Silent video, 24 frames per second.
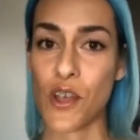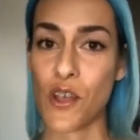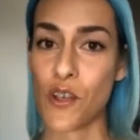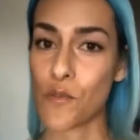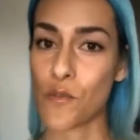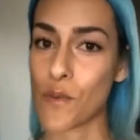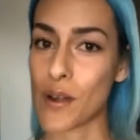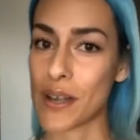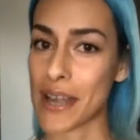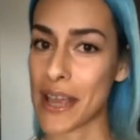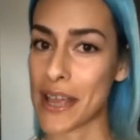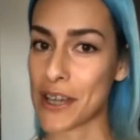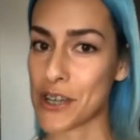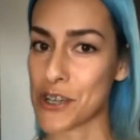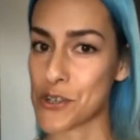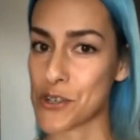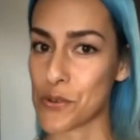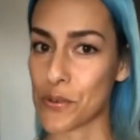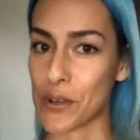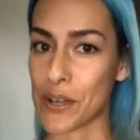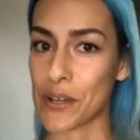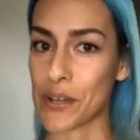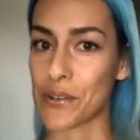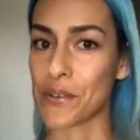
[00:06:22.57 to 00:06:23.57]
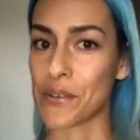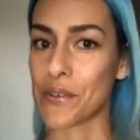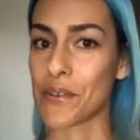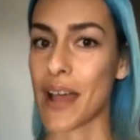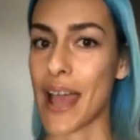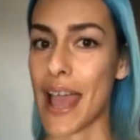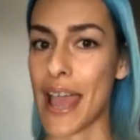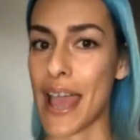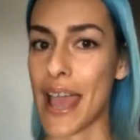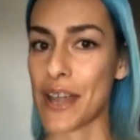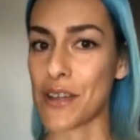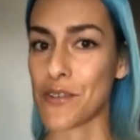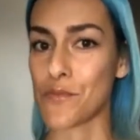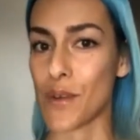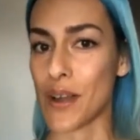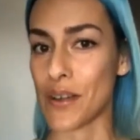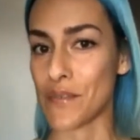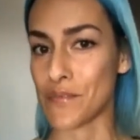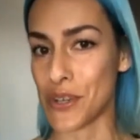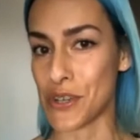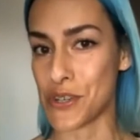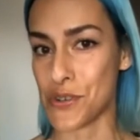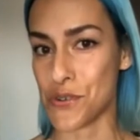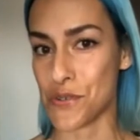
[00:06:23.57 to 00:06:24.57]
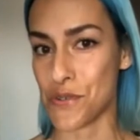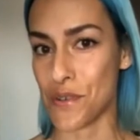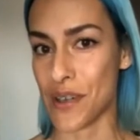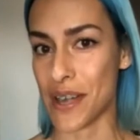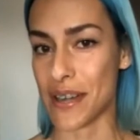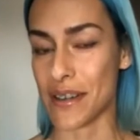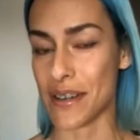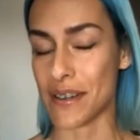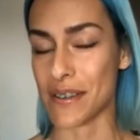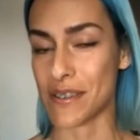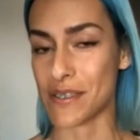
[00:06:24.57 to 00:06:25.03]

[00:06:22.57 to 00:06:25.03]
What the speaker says: 1 editorial, and 1 Victorian.